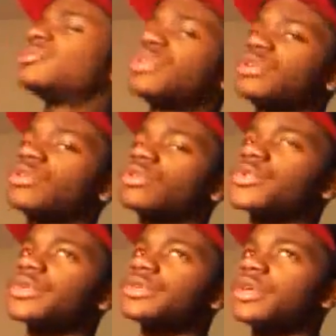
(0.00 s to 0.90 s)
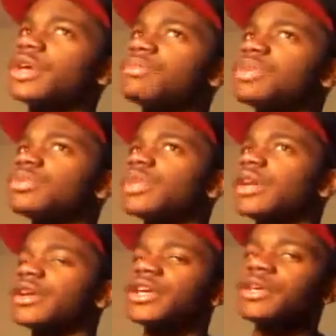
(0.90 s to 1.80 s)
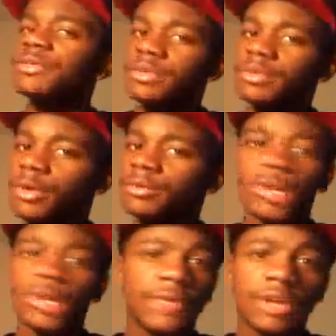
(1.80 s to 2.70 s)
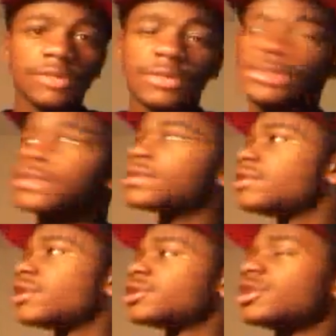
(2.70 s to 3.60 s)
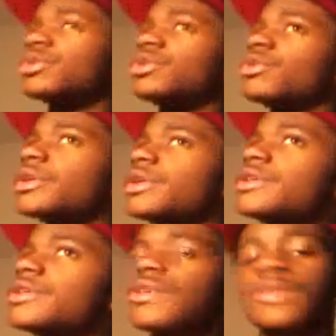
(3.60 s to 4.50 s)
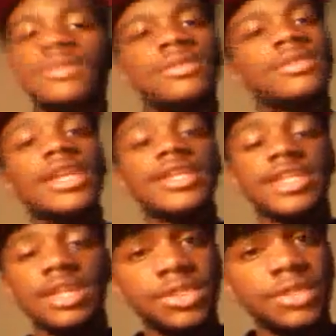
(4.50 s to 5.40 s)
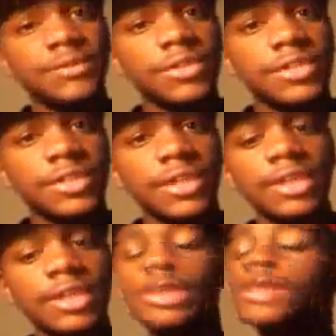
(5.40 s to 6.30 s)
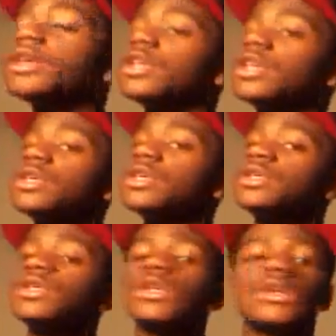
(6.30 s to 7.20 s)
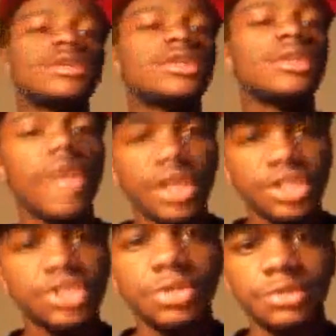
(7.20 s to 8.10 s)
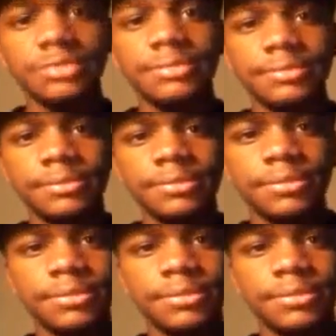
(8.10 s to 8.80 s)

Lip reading: I've been putting it on Twitter, and people that are hip, my followers, y'all should already know what it is. That subject for today is the mainstream.